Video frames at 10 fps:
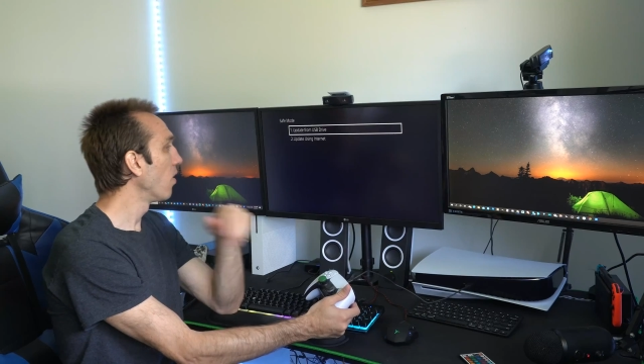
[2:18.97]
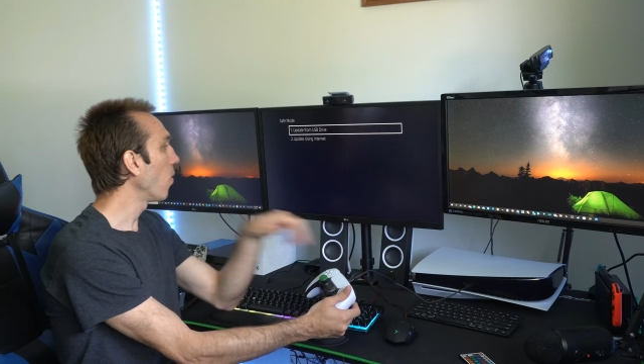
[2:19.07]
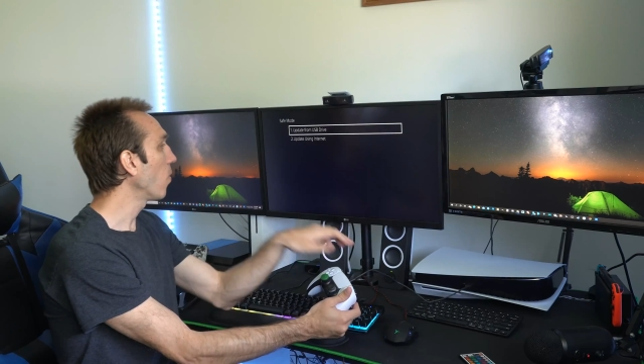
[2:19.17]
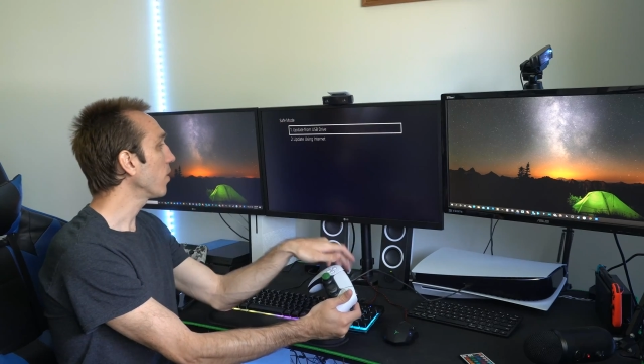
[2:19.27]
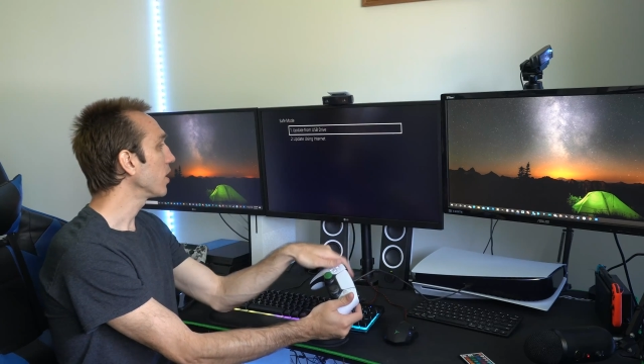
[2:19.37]

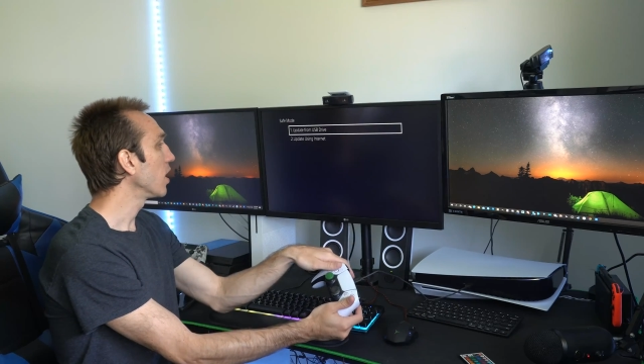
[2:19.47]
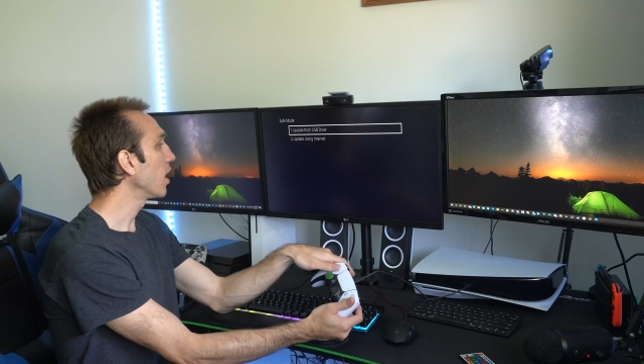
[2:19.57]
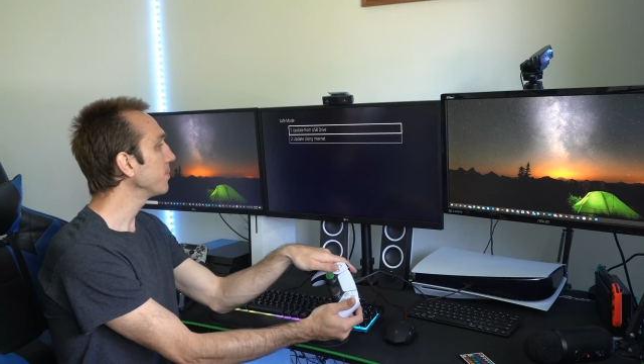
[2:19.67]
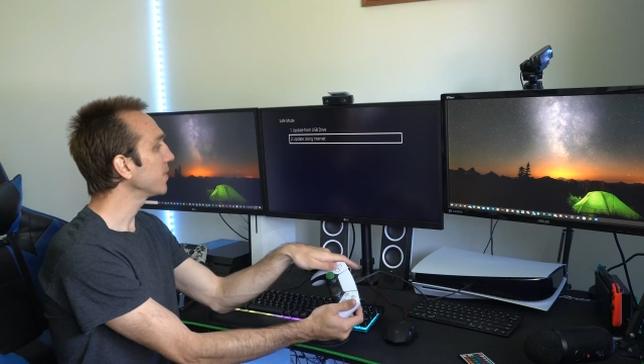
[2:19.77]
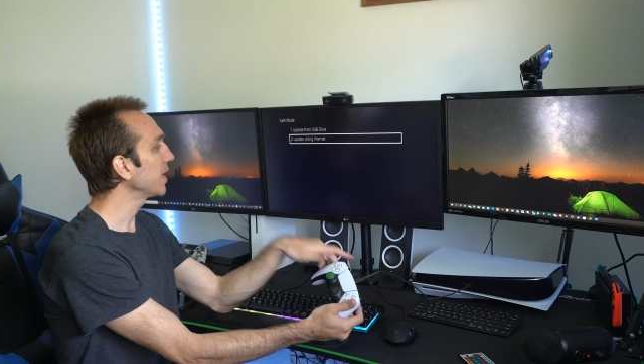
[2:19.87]
or
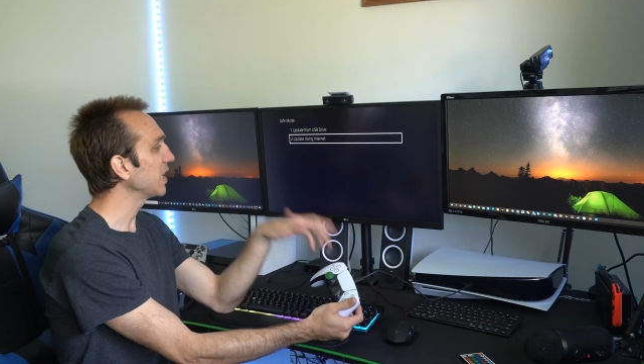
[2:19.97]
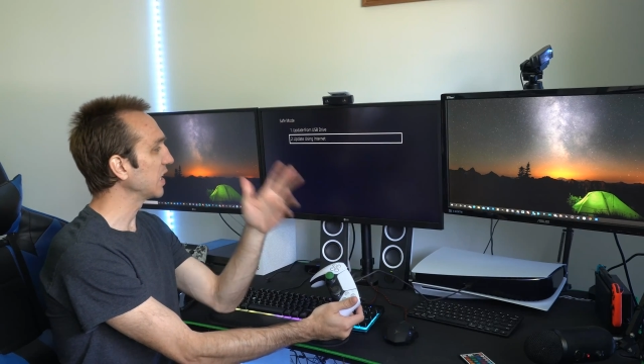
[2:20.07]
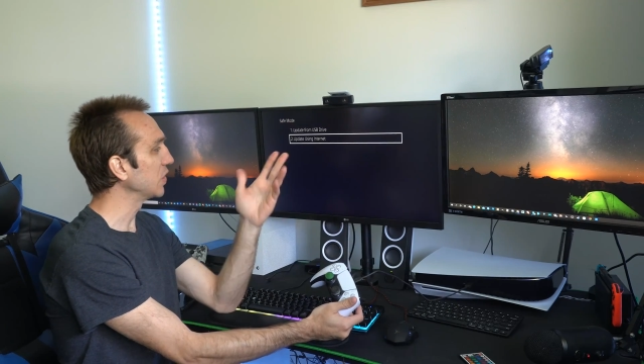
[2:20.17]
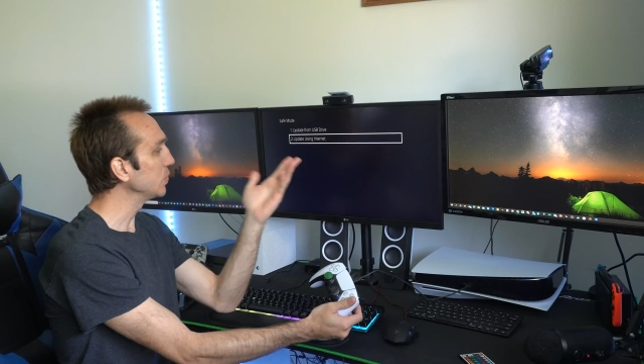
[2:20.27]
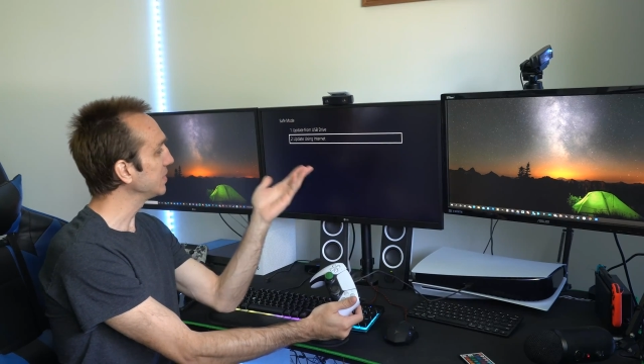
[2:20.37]
Update
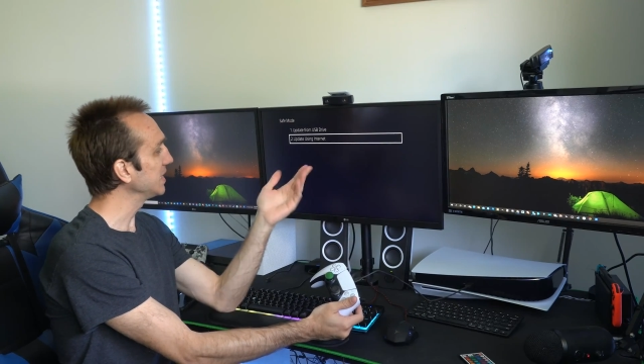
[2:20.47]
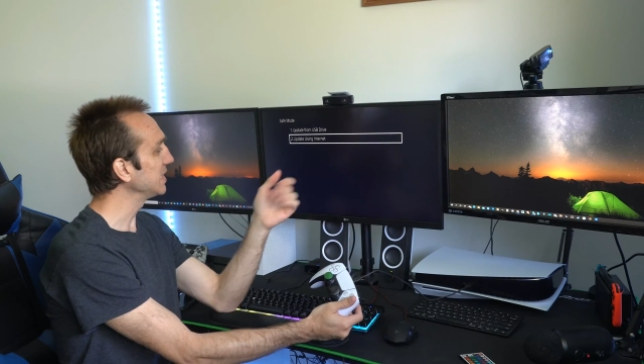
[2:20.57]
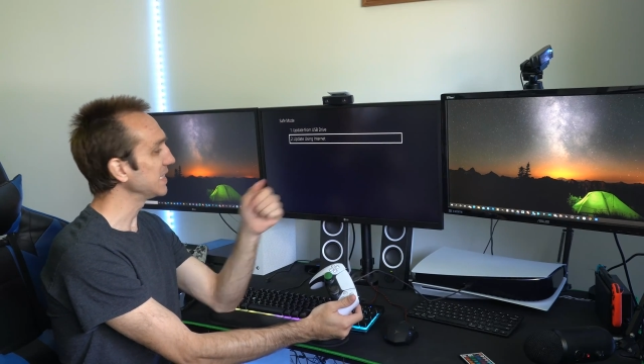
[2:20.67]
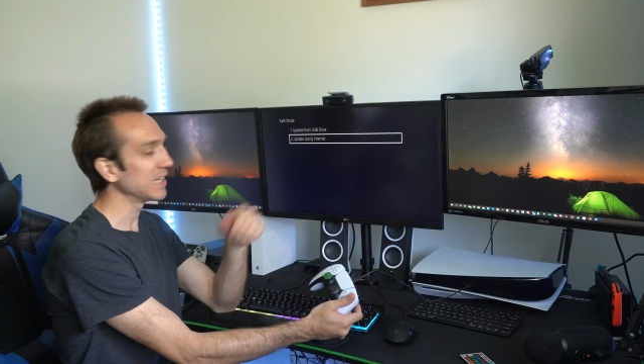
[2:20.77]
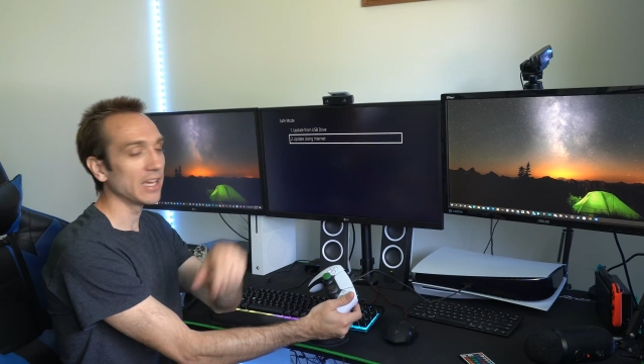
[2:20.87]

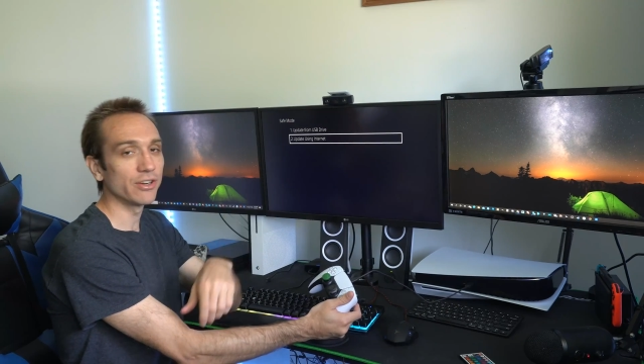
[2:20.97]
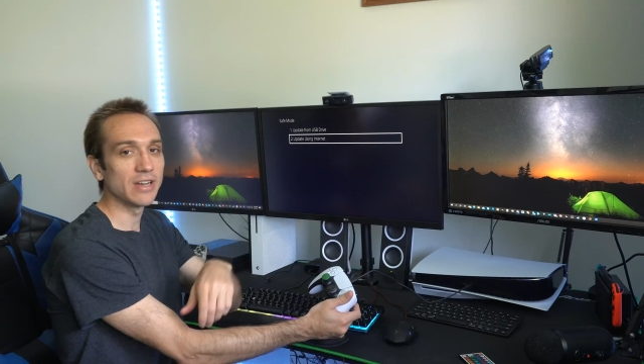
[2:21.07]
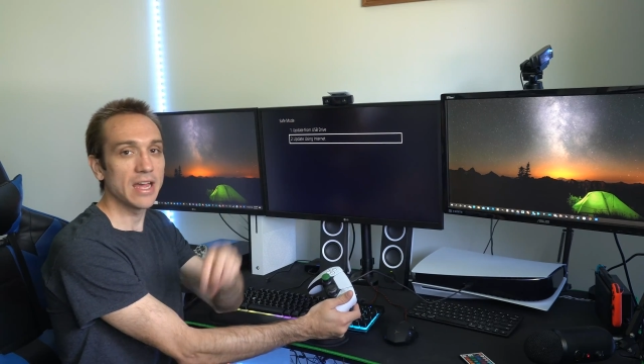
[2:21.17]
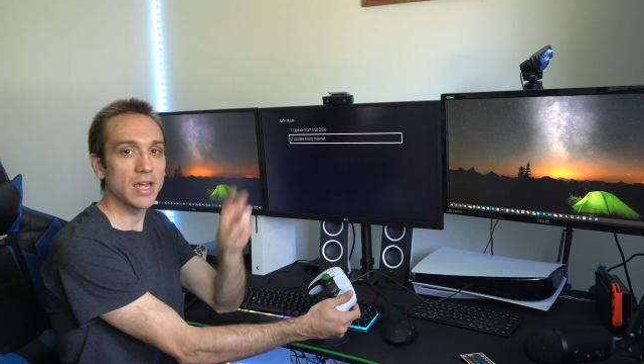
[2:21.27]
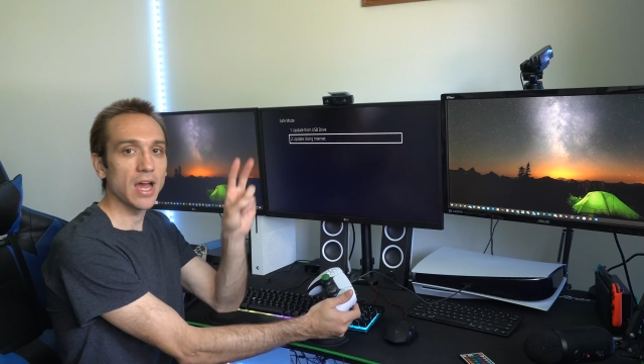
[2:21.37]
using the
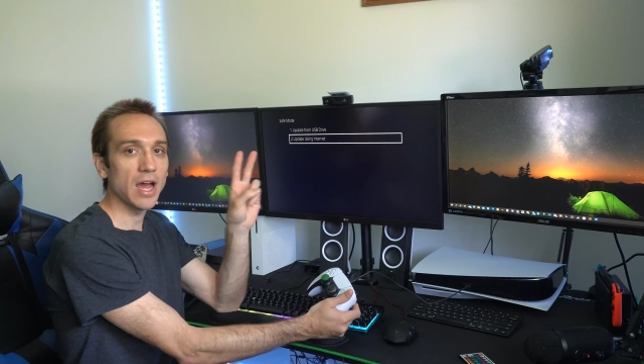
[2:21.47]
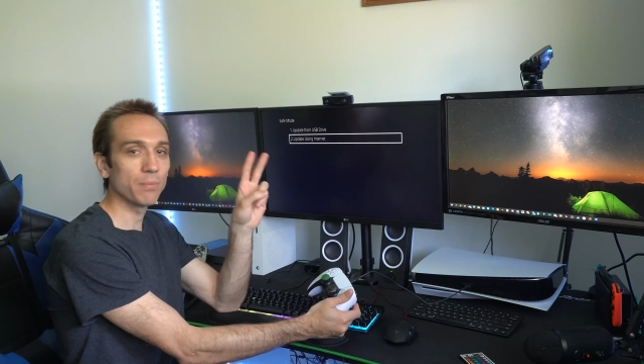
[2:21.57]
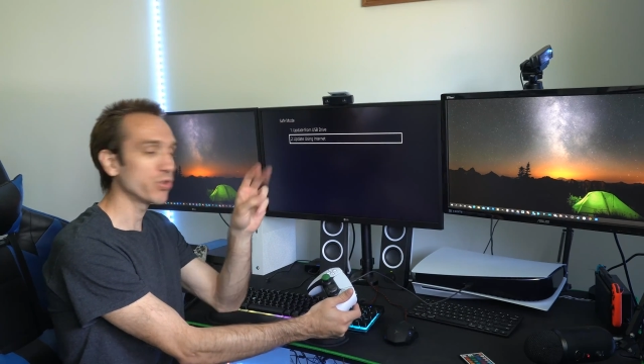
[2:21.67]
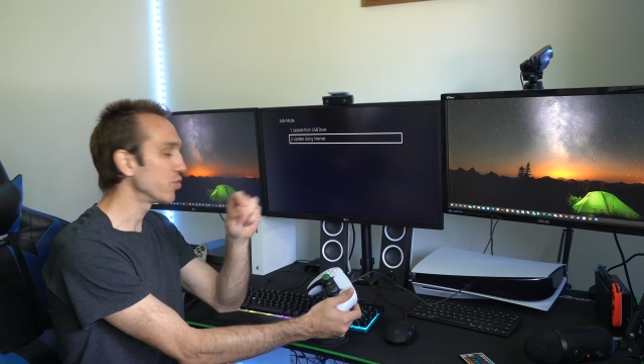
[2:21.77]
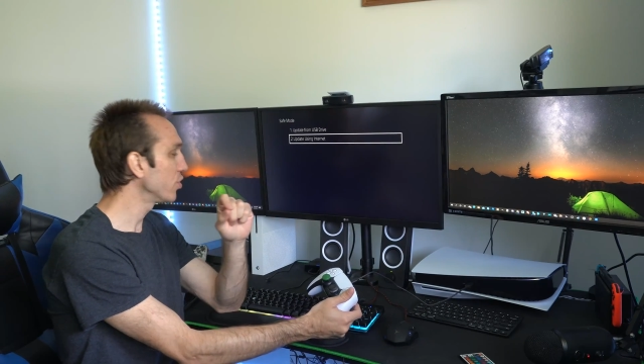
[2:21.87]
internet,
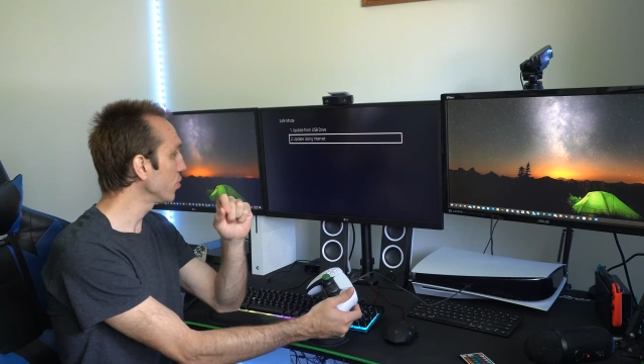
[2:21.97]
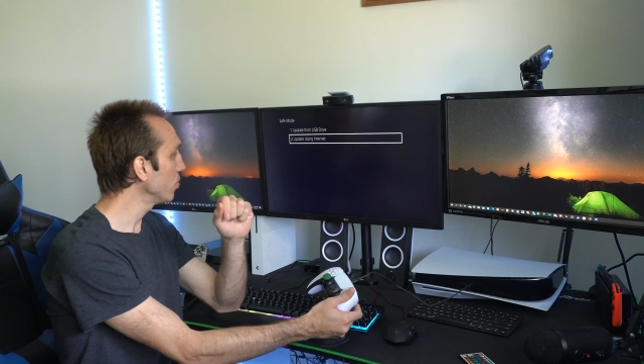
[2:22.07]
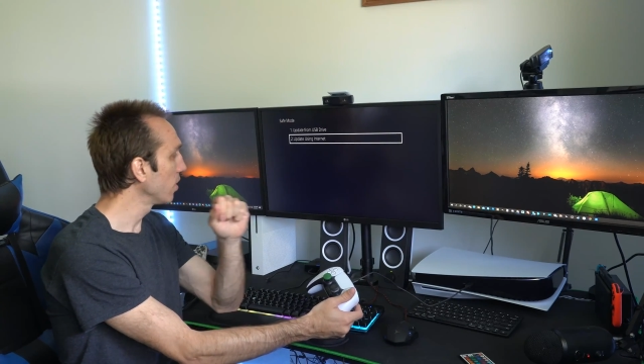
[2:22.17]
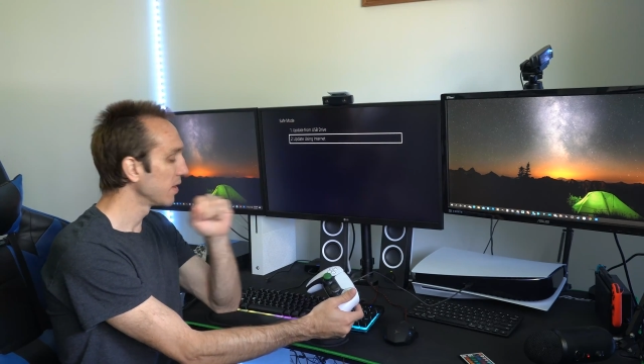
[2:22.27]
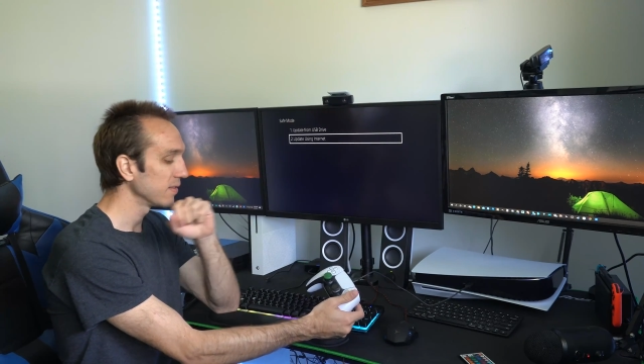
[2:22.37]
option two,